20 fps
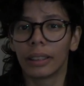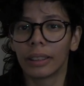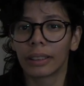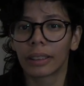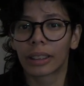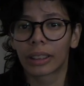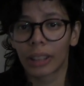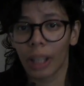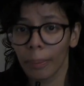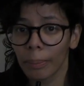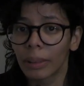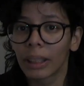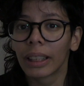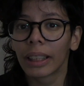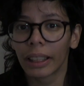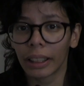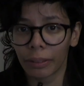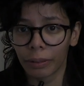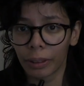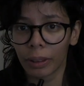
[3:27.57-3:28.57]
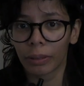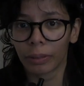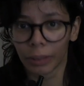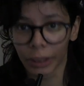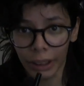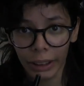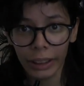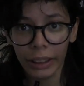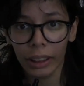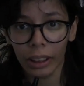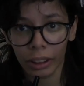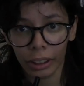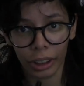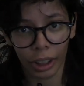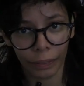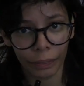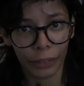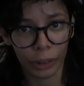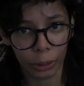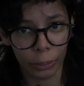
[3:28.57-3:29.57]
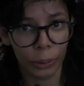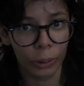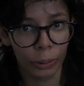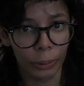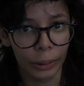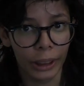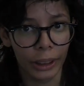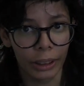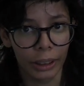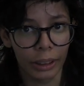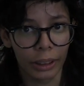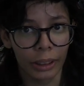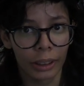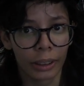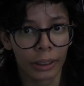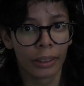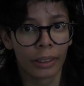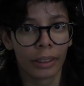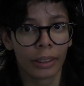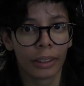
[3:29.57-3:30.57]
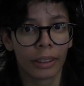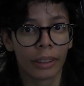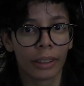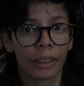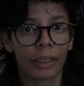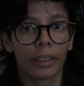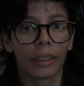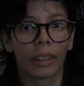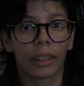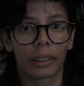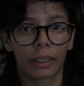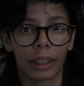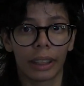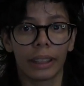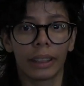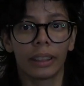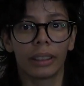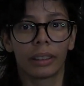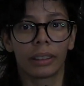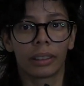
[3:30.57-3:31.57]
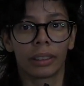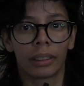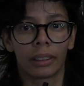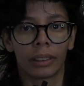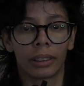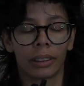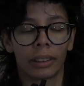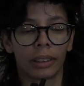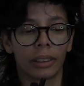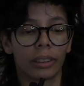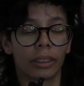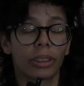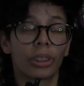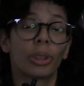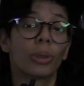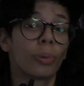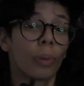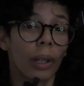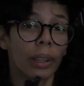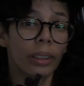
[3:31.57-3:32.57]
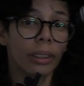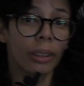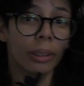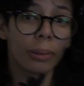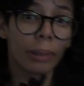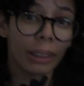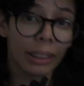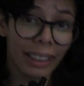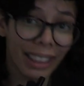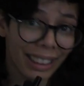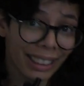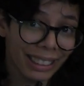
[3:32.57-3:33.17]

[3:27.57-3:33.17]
something I feel really uncomfortable with. All right, do you want to know what that